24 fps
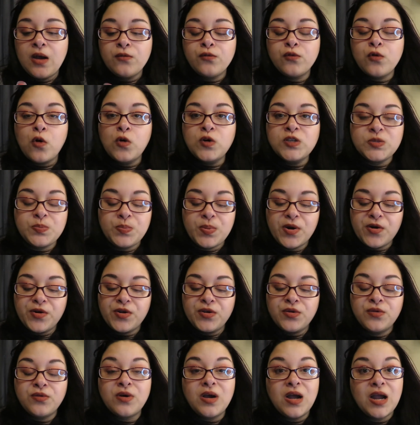Rose
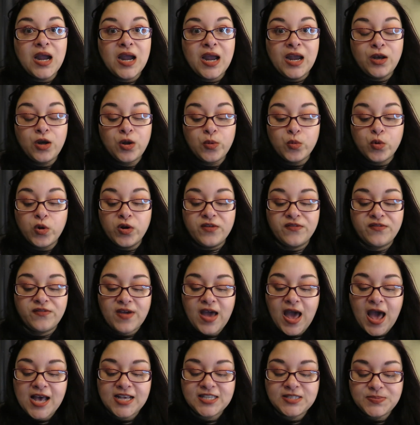Burial, I know I'm going
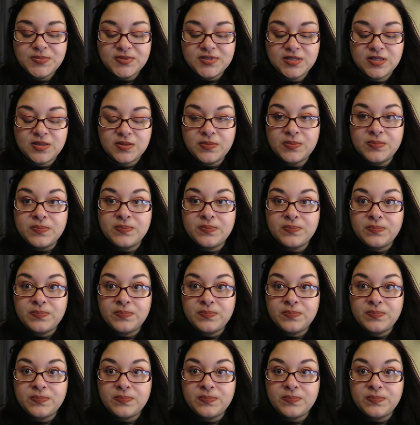fast, but the